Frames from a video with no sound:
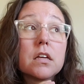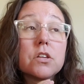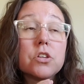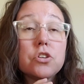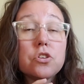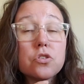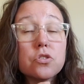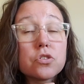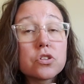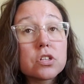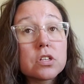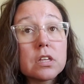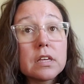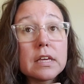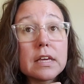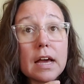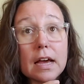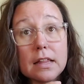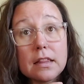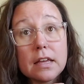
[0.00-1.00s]

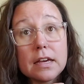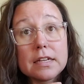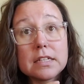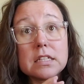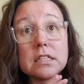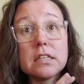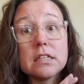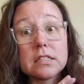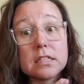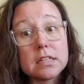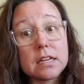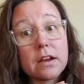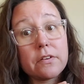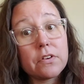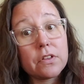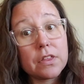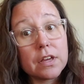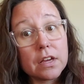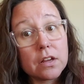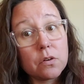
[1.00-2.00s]
usually I like to listen to
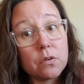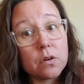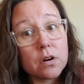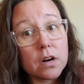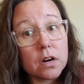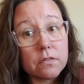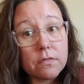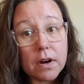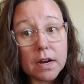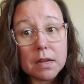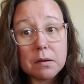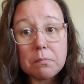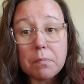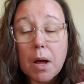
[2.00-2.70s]
everything in order, right?